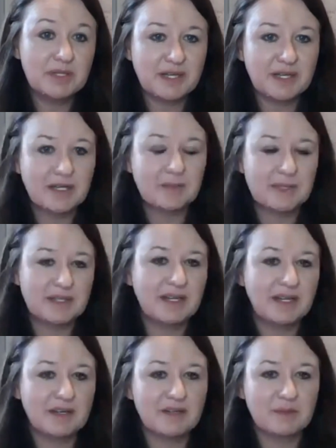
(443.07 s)
become an
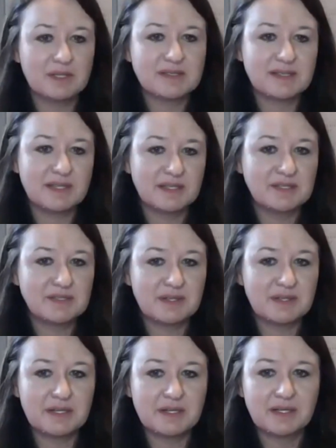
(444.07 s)
inherent risk into
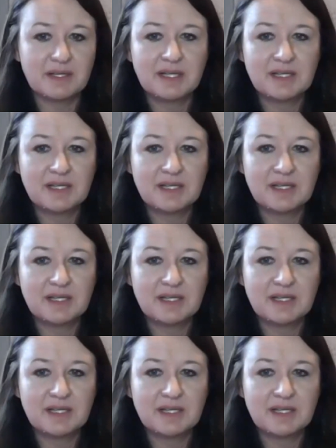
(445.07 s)
there.